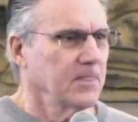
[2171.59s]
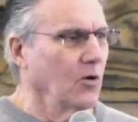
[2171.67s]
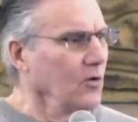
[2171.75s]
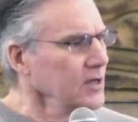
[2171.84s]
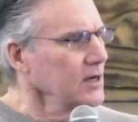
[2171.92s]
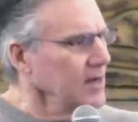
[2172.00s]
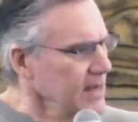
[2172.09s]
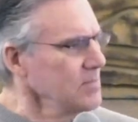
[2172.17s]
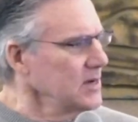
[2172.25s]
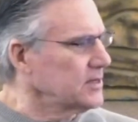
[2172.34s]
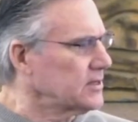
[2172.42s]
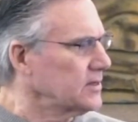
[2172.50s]
The only
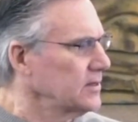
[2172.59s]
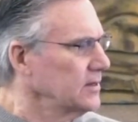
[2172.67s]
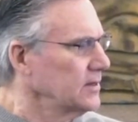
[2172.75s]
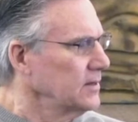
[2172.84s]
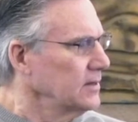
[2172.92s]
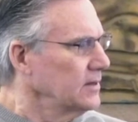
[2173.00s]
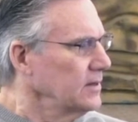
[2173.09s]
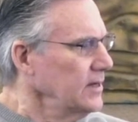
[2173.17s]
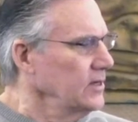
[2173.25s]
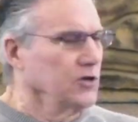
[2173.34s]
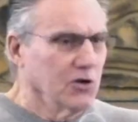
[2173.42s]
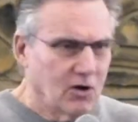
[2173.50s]
limit
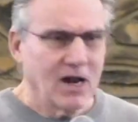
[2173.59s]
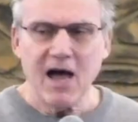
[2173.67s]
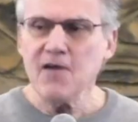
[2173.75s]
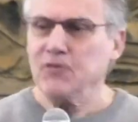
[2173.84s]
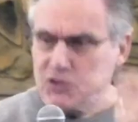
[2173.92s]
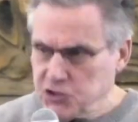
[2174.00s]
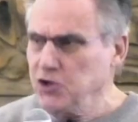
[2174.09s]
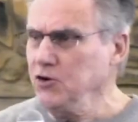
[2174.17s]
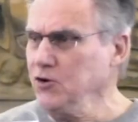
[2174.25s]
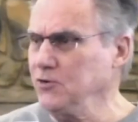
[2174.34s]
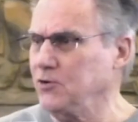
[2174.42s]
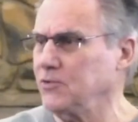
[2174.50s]
in your life is
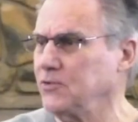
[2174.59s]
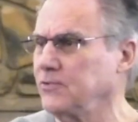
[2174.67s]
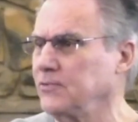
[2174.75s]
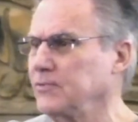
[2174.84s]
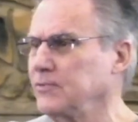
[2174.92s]
you.